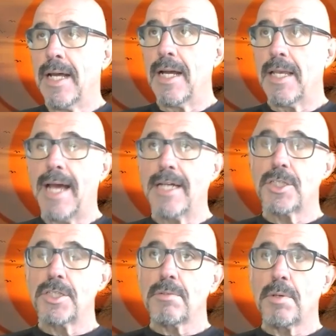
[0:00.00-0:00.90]

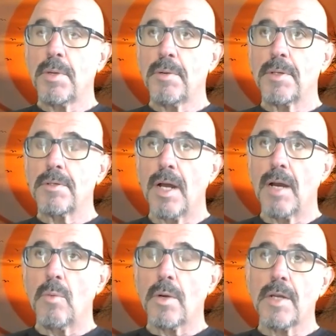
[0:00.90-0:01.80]
last year when we were
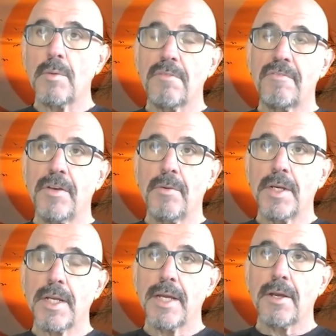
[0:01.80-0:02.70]
working with FINRA
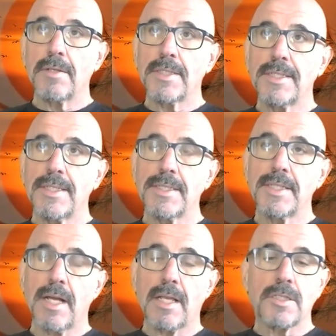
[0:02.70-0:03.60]
to get our
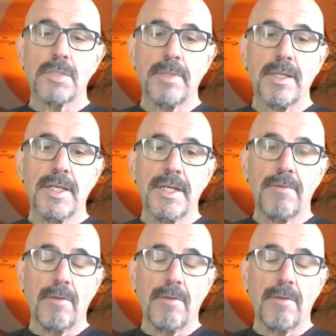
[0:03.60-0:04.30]
DTC eligibility